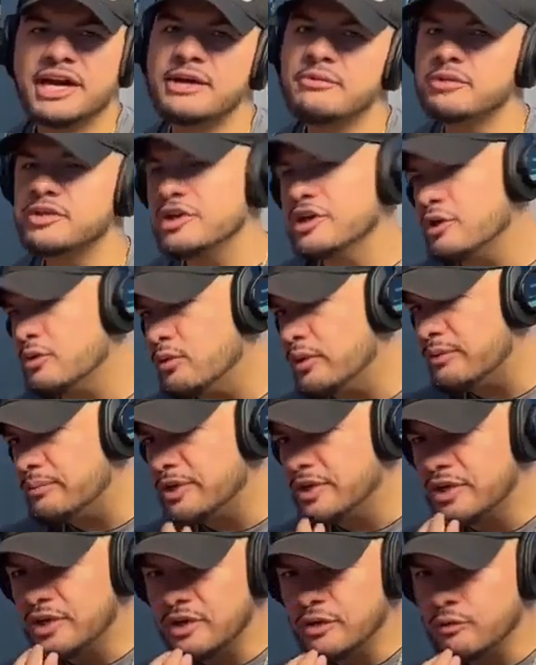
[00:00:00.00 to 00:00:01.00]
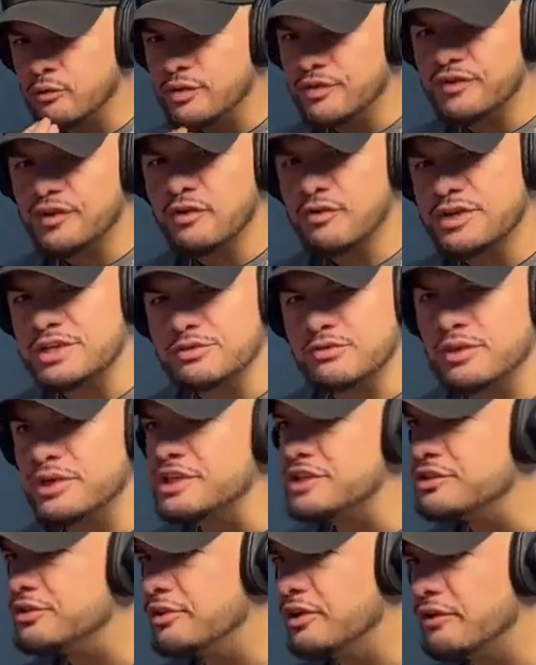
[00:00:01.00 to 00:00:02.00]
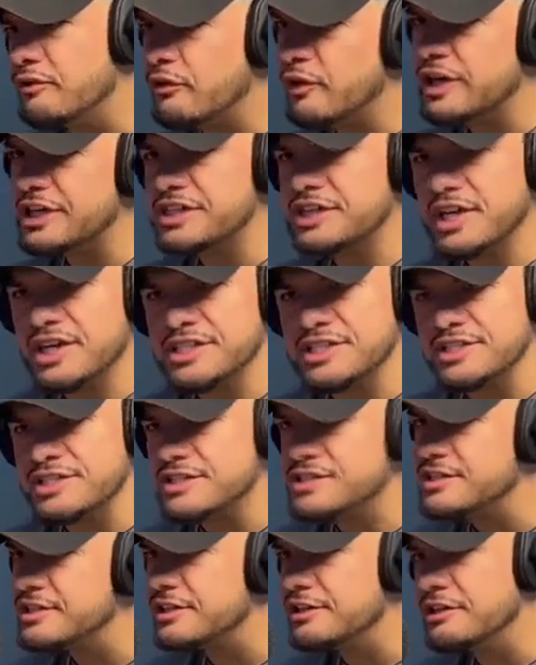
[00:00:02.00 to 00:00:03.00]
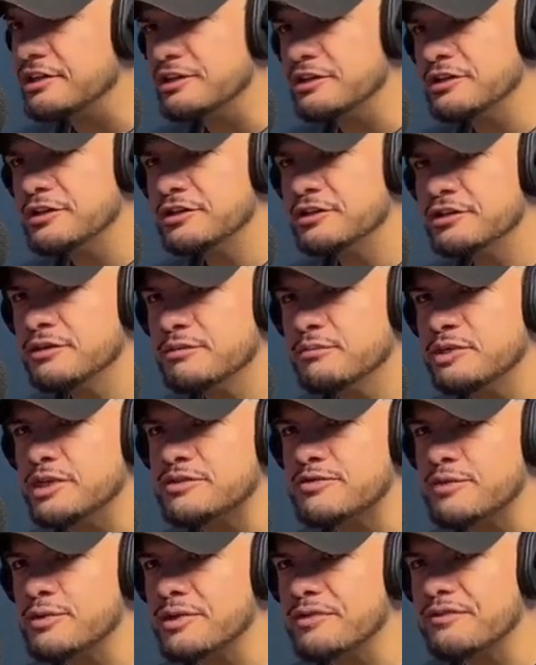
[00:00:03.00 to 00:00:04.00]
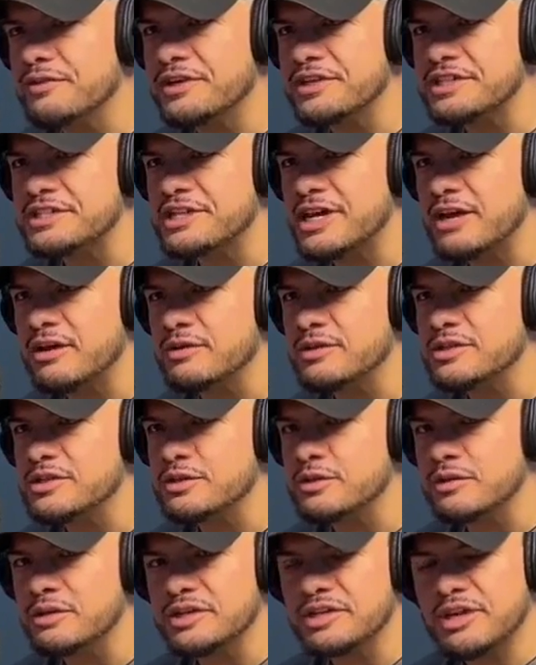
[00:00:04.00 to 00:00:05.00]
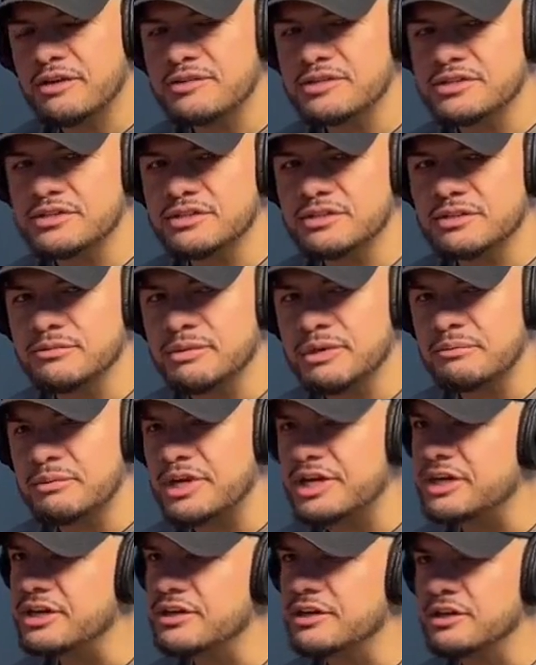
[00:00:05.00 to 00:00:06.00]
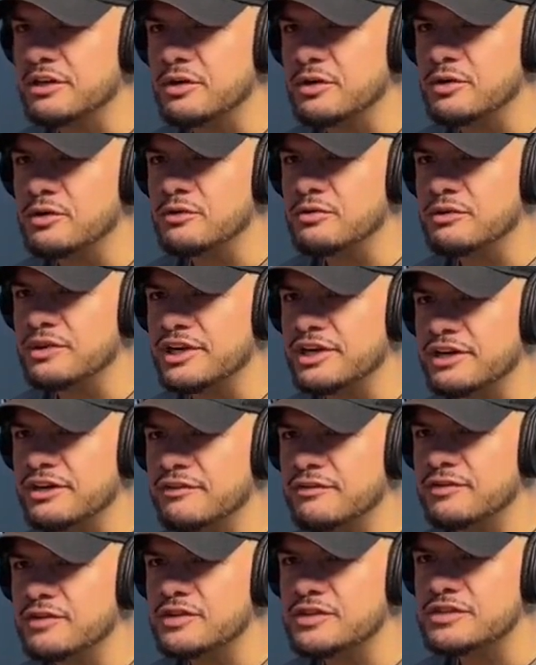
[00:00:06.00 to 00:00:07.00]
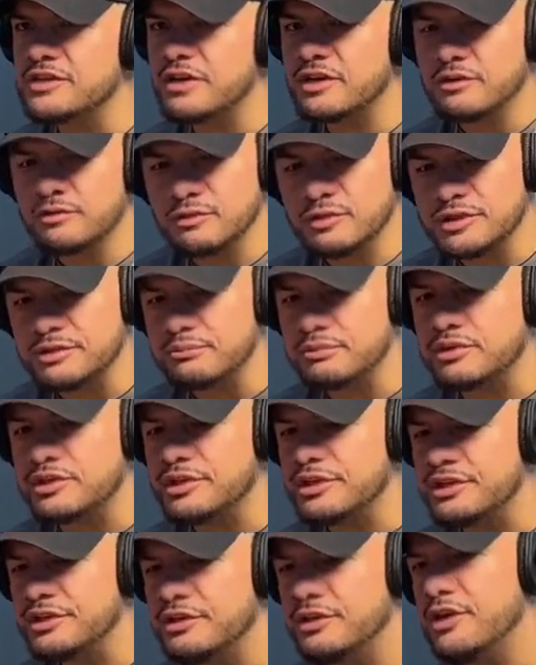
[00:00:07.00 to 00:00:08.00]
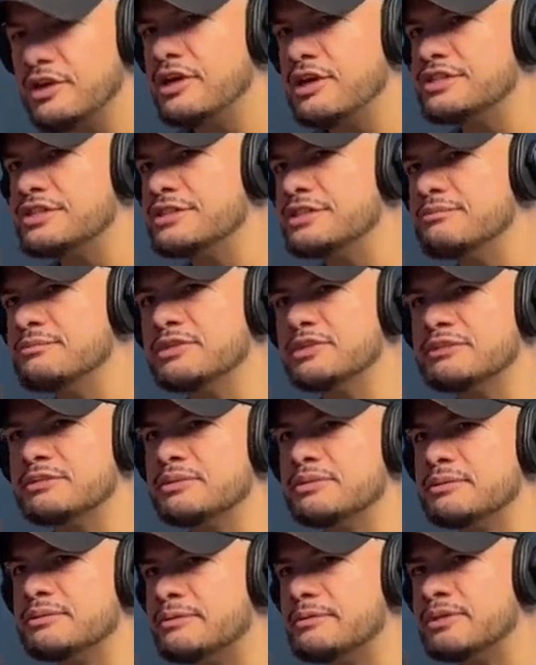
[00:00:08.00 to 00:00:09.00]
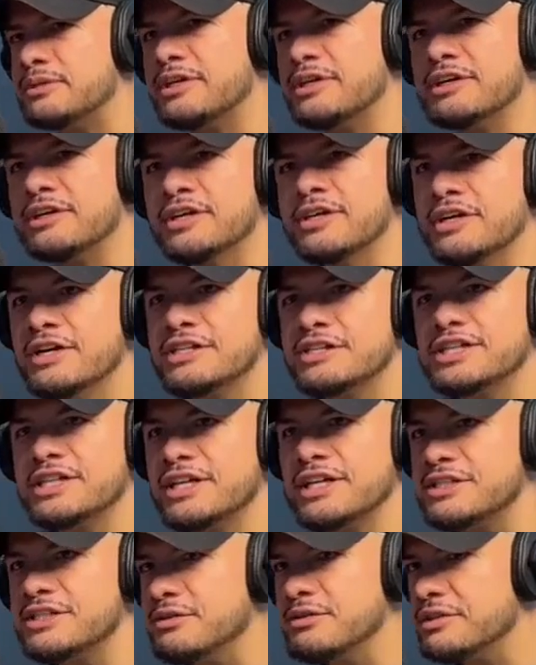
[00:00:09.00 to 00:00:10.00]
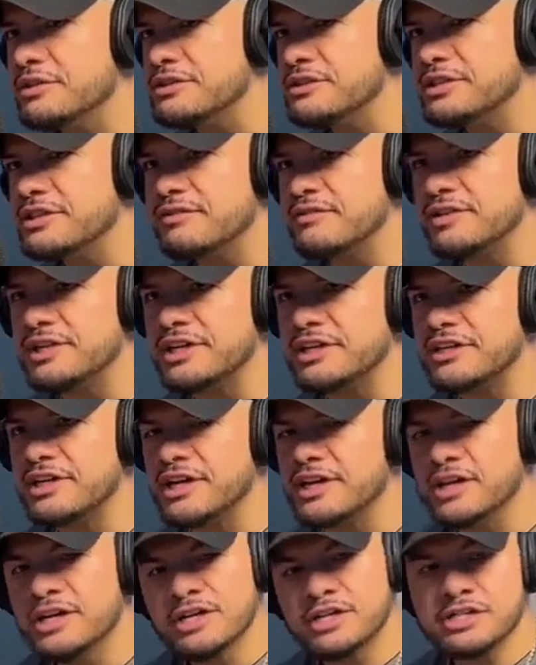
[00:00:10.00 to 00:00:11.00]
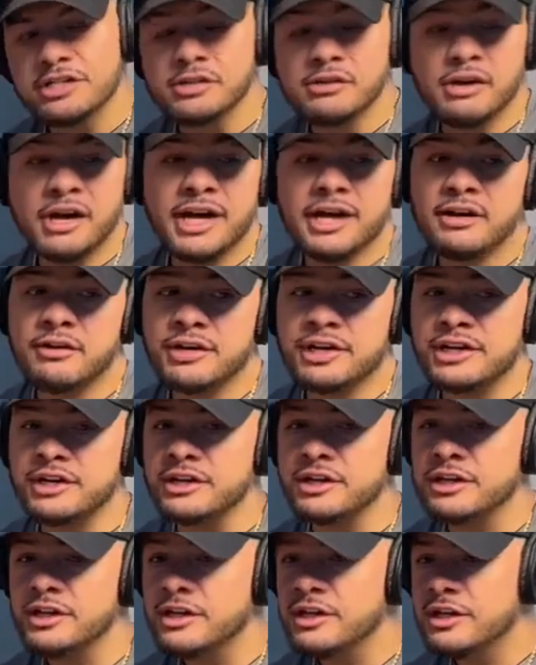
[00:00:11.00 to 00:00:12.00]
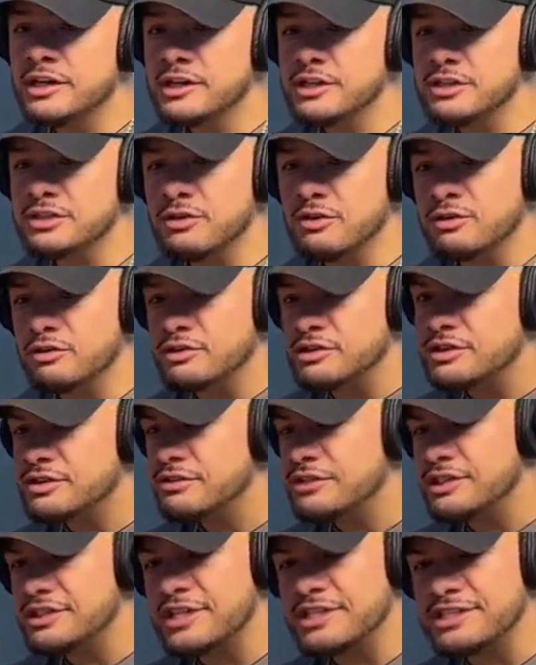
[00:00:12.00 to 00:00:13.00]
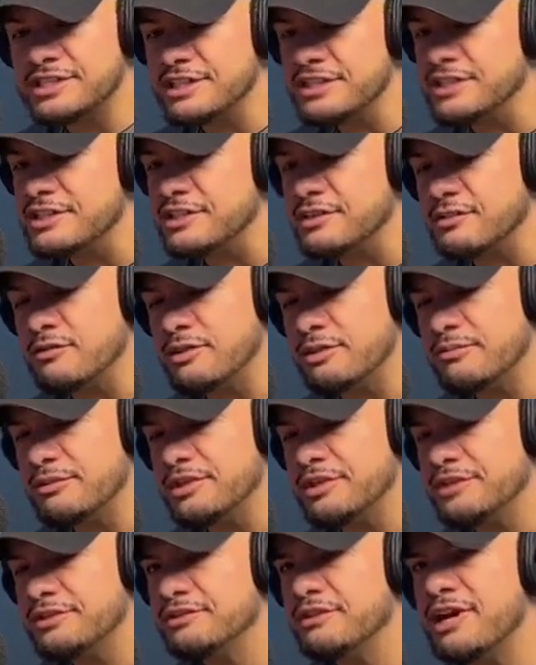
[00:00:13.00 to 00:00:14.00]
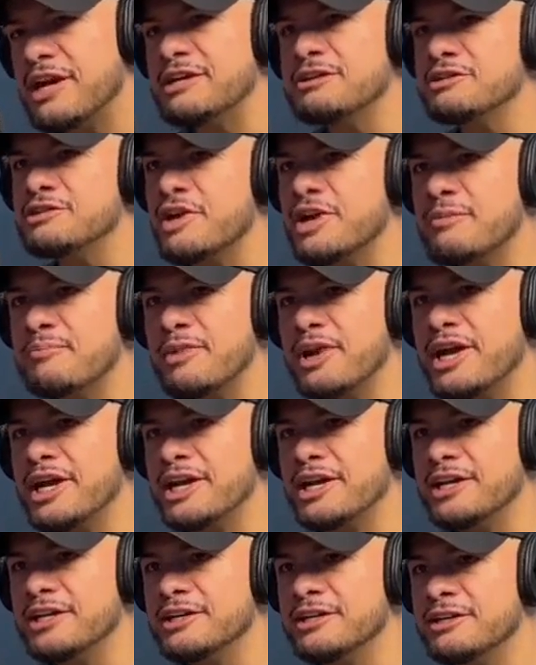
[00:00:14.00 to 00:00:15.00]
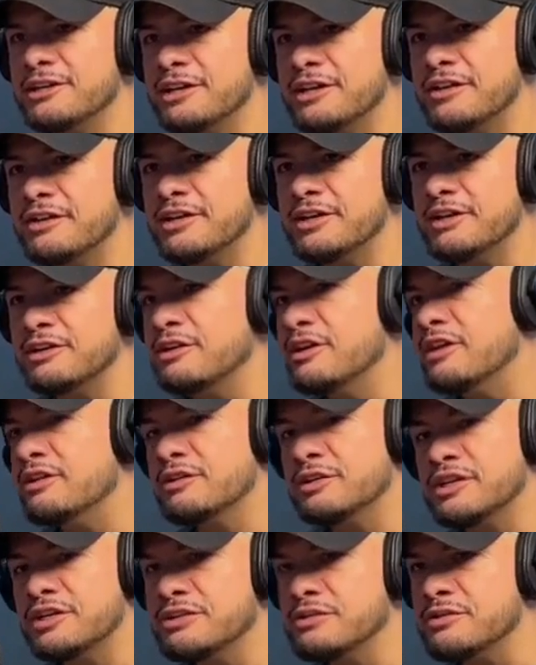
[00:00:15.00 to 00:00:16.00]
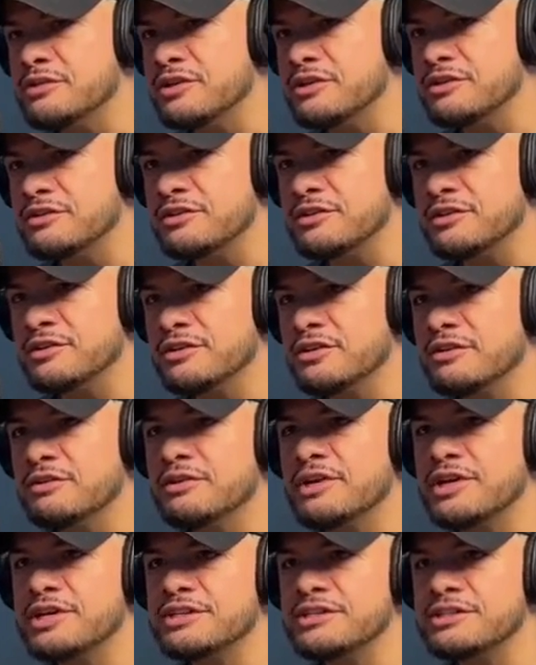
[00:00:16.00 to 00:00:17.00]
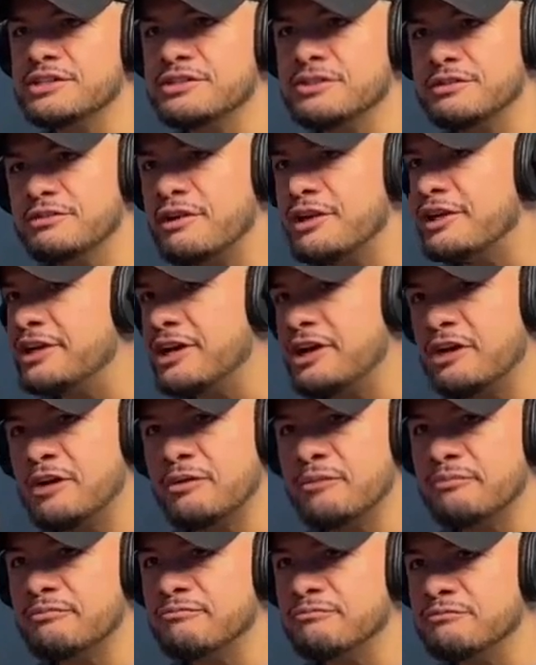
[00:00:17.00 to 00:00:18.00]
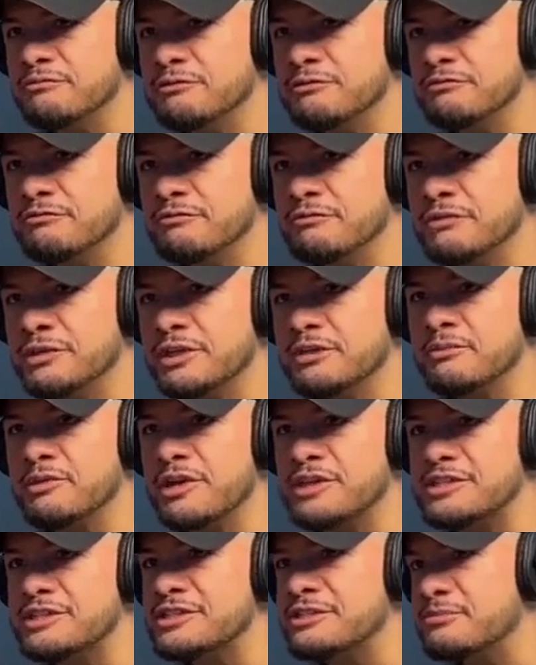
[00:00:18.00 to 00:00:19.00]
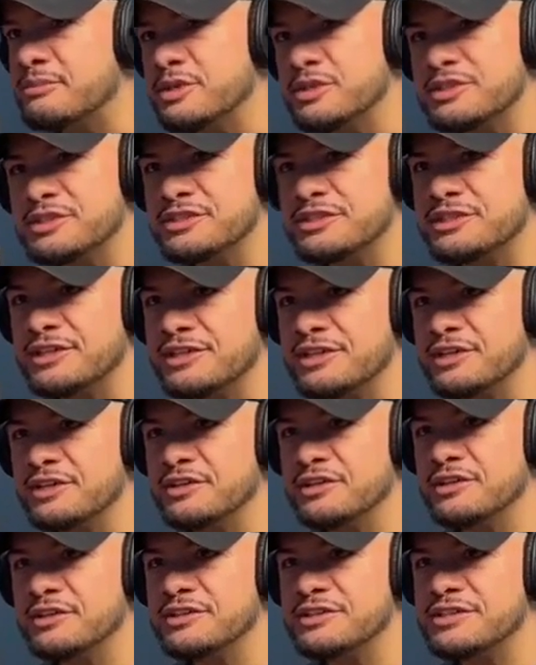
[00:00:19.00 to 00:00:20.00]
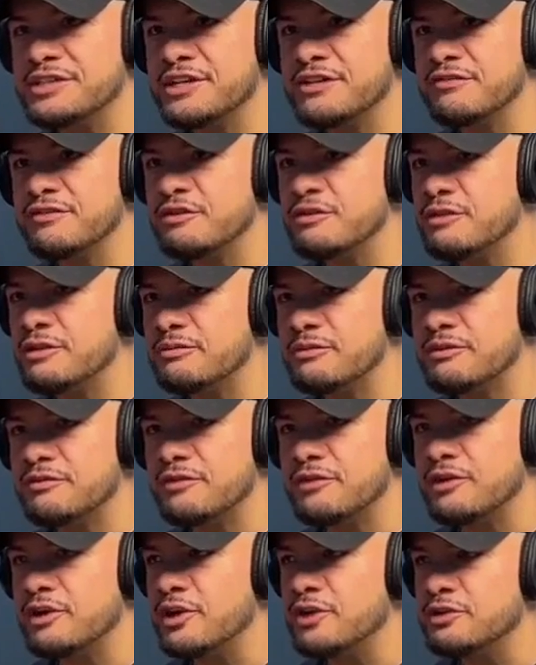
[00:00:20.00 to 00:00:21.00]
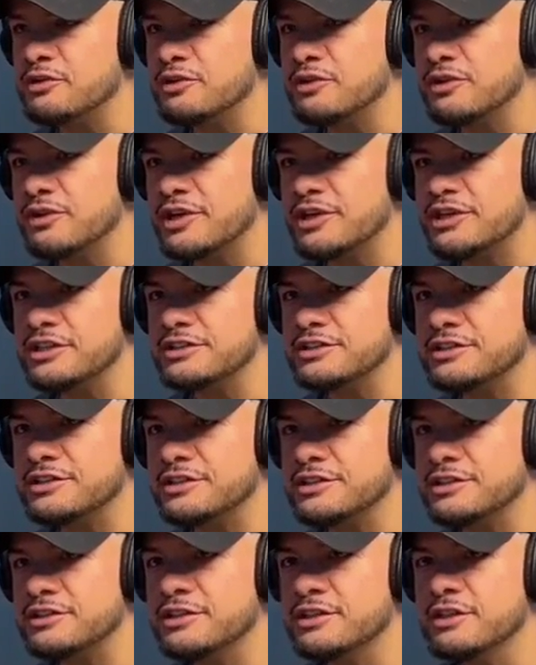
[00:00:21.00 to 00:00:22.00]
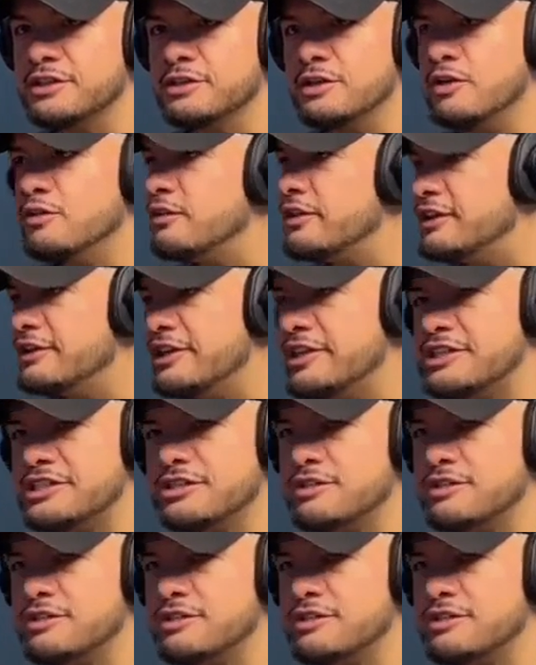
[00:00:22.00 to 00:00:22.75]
came with the equipment. Uh, we've always wanted to uh, franchise this uh, Plus 40 Fitness mm-hmm. out, so uh, that was uh, my main goal when I first started. Wanted to put it here, Austin, blah blah blah blah, oh, okay. San Antonio, stuff like that. So I already. So as soon as I see this equipment, I try to buy it, mm. and then I'm gonna do another location. So right now I'm in the process of purchasing another set of equipment for our new location, and that's